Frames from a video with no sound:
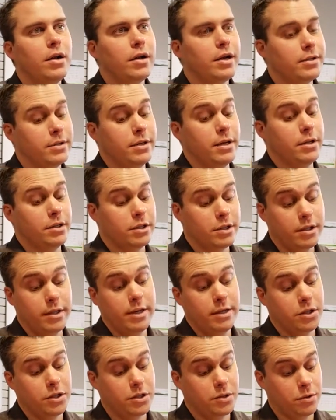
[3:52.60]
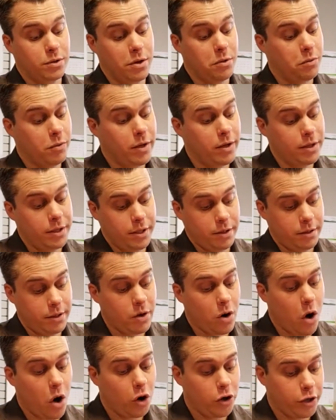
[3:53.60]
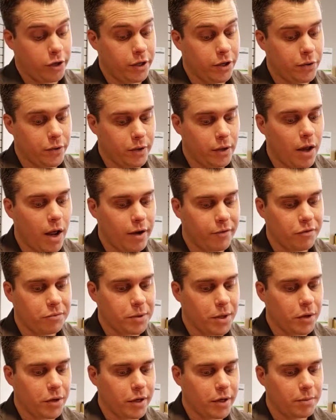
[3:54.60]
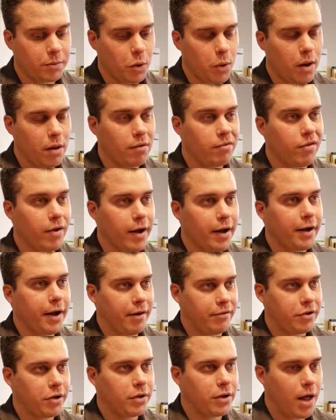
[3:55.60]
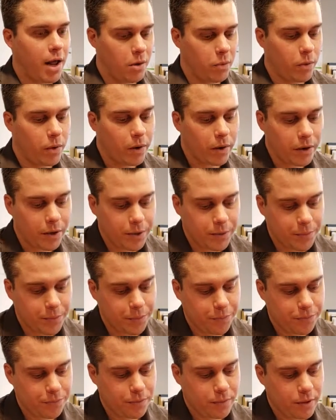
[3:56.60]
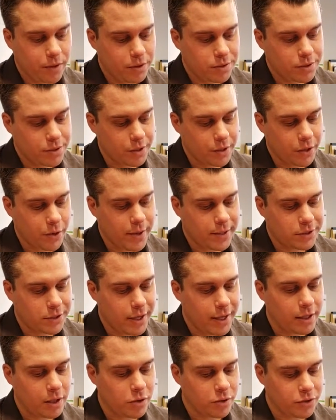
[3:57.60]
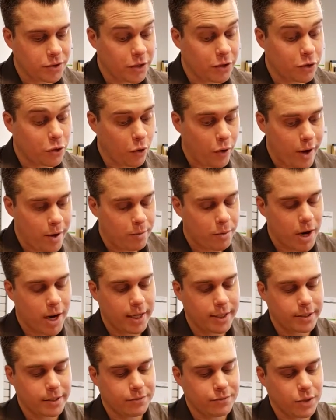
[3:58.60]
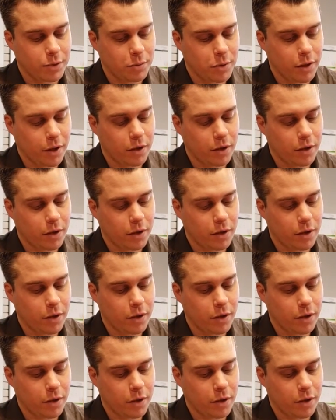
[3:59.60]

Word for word: because they're they're just they're really they're hard to do, and a lot of them don't end up qualifying after a lot of work. So the USD loan is a great product if someone